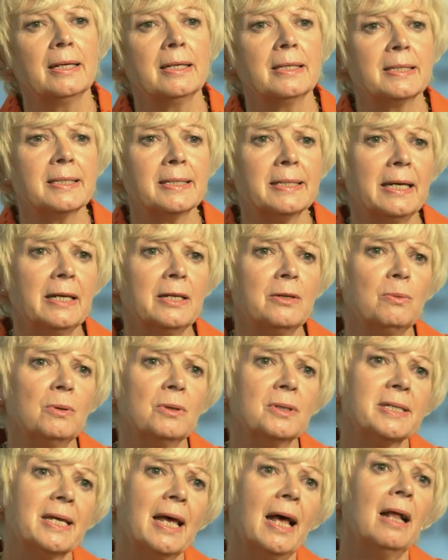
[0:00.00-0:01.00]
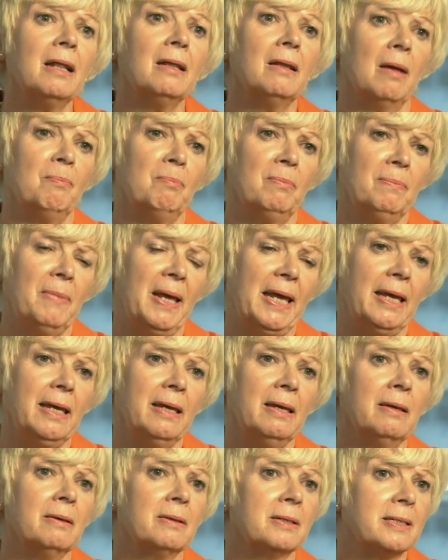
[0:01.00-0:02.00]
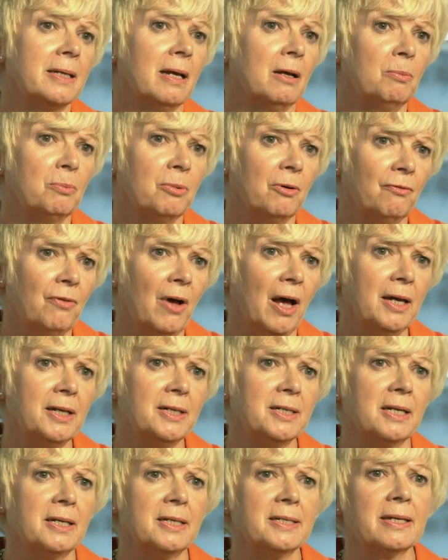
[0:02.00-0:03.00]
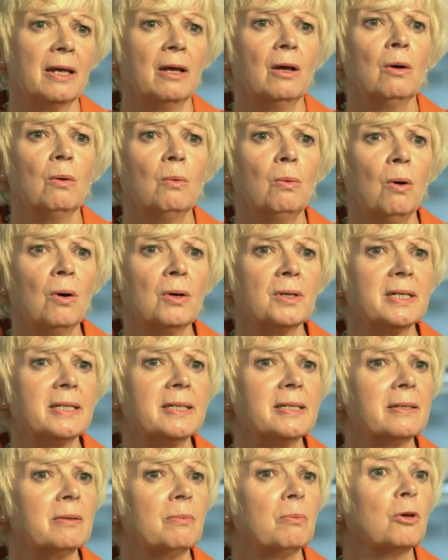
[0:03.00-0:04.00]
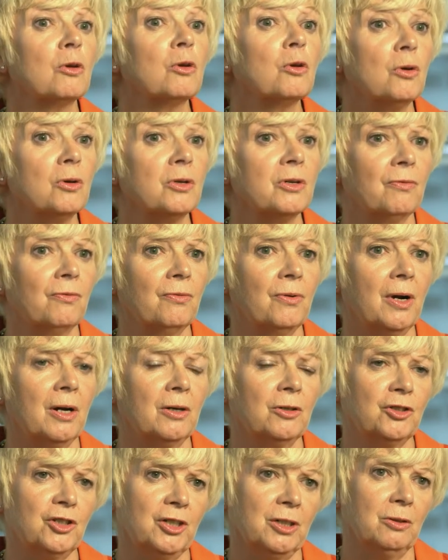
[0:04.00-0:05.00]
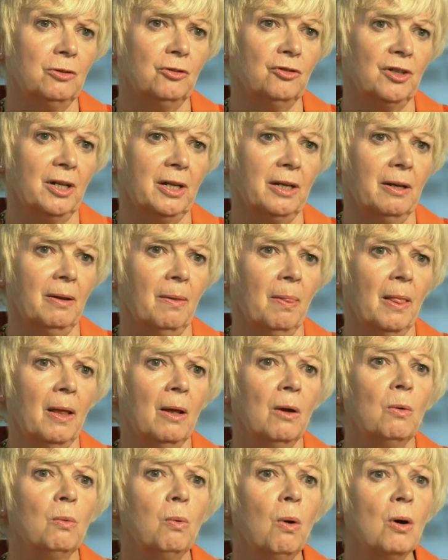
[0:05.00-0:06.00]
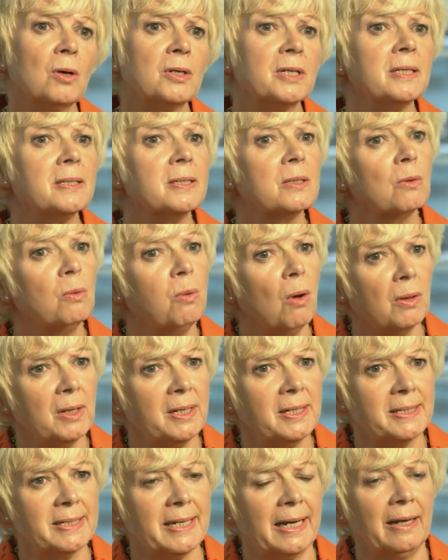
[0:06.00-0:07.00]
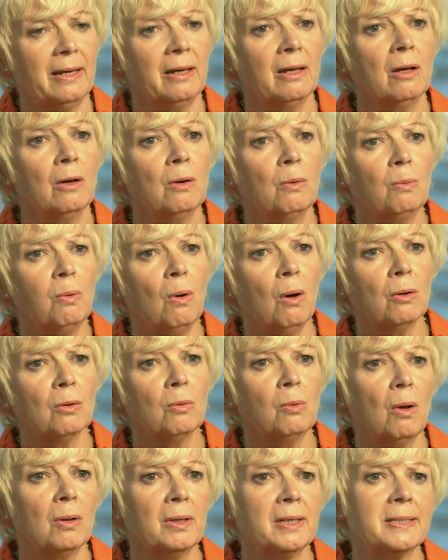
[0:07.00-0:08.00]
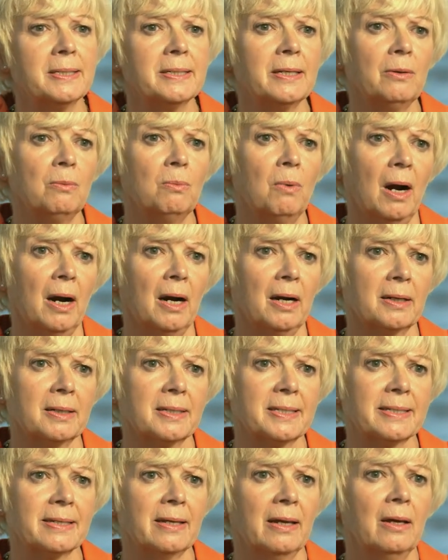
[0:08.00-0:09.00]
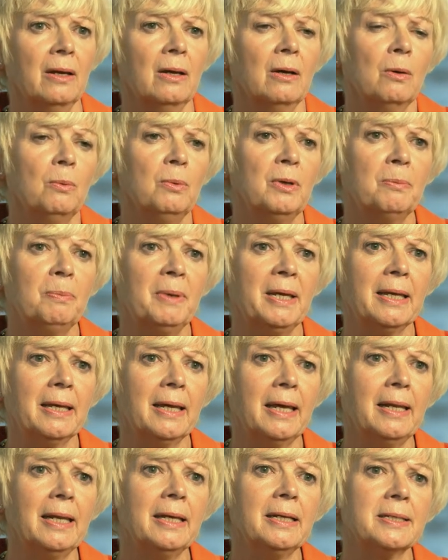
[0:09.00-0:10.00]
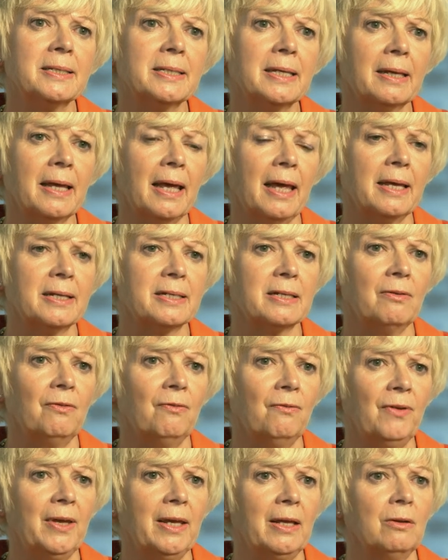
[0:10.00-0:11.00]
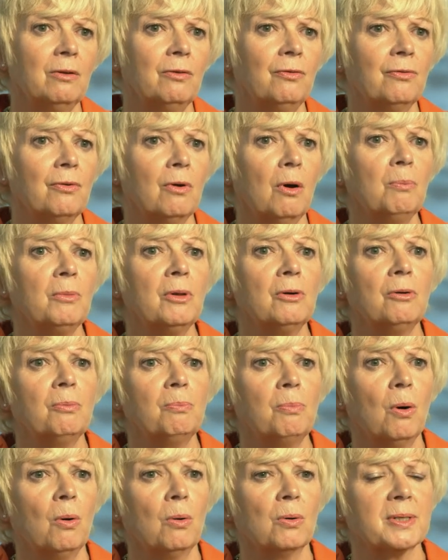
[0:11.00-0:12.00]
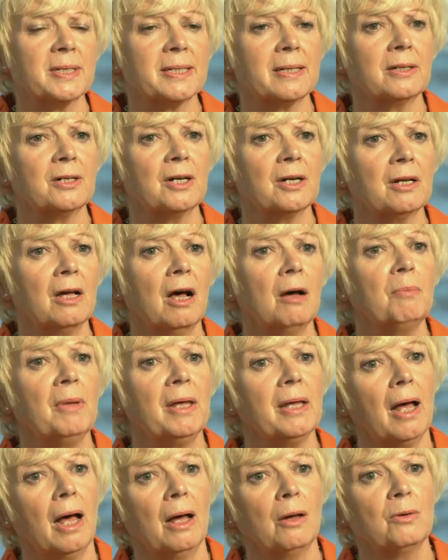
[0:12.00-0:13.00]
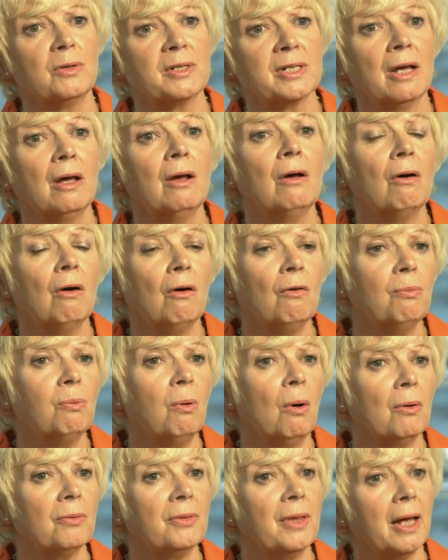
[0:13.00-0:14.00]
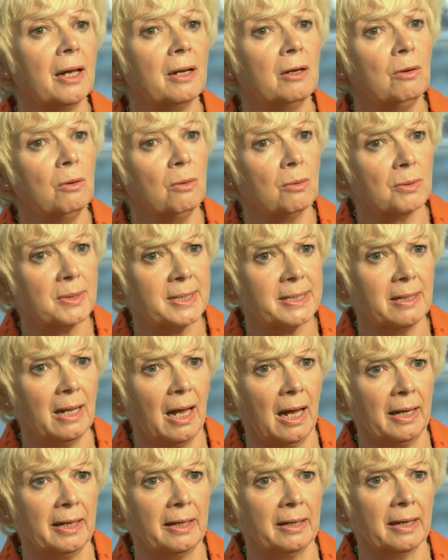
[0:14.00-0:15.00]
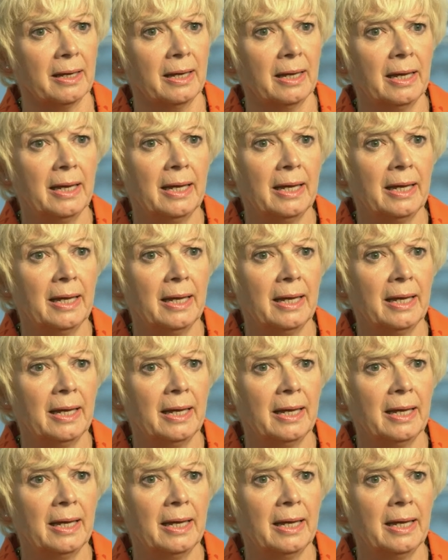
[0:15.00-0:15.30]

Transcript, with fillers: SEED will tell me, tell providers, what is good for our children, what is quality, what quality works. We are beginning to get a feel from the reports that are coming out of what that looks like.